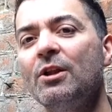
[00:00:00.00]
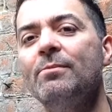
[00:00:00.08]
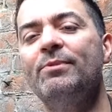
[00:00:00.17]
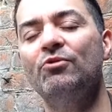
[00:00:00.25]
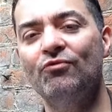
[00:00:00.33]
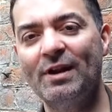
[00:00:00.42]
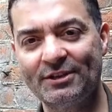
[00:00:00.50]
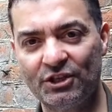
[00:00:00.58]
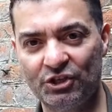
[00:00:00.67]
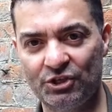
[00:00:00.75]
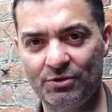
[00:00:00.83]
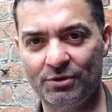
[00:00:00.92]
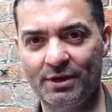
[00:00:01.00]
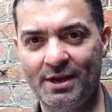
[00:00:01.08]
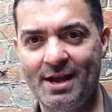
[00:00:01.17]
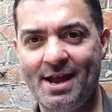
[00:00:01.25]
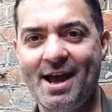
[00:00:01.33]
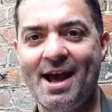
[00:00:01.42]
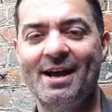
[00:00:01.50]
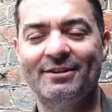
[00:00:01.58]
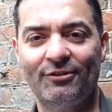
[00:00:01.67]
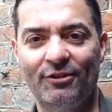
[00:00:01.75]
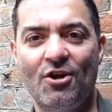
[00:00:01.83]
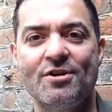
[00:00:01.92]
but rest assured,
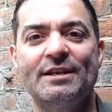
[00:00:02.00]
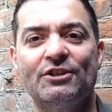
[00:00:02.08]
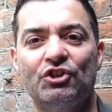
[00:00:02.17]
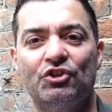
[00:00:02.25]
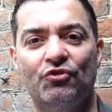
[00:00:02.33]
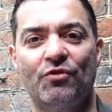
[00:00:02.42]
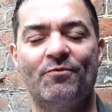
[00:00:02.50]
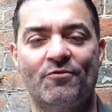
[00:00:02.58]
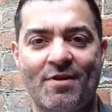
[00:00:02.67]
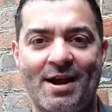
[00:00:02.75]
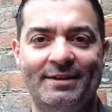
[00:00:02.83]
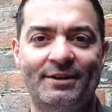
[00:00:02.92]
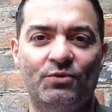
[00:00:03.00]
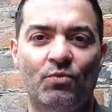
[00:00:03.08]
as long as scriptwriters